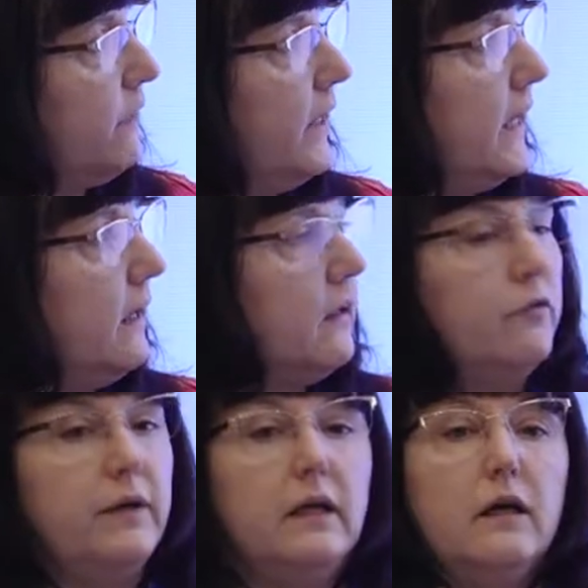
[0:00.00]
is a very
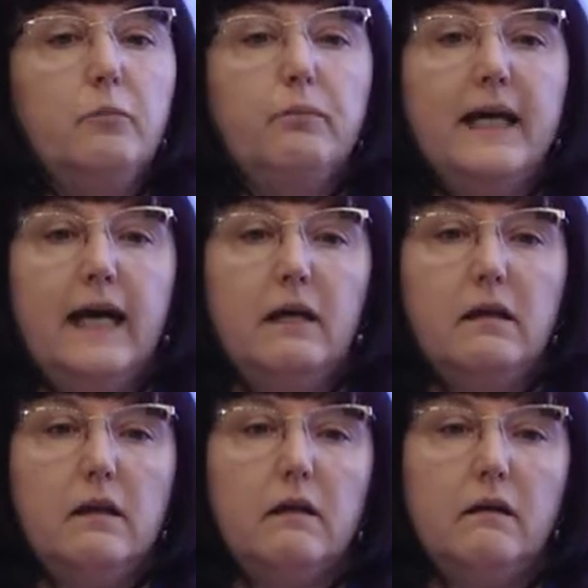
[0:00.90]
convenient place
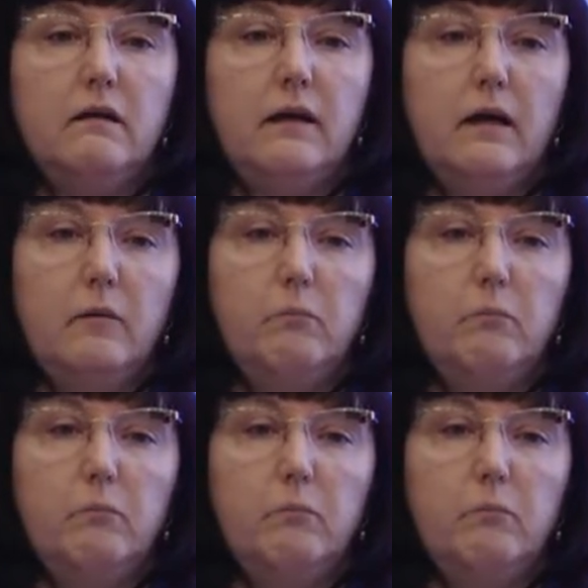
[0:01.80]
in the